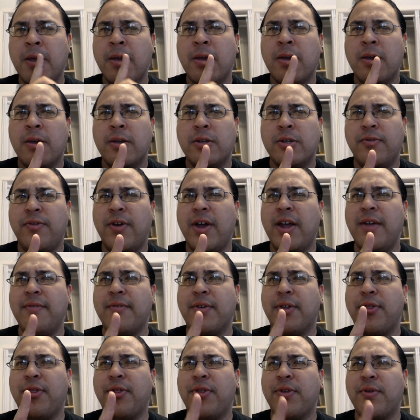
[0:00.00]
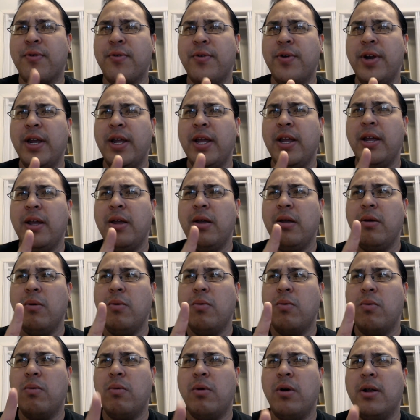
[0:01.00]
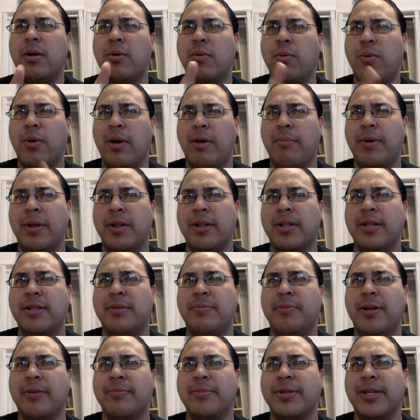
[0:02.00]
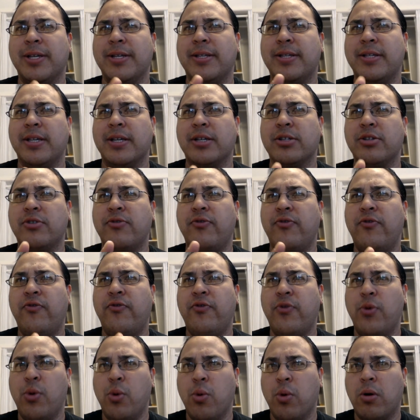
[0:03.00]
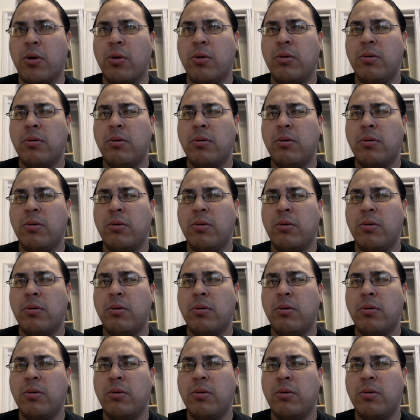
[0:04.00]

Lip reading: So if I have a 3/1 weapon, this becomes a 6/4.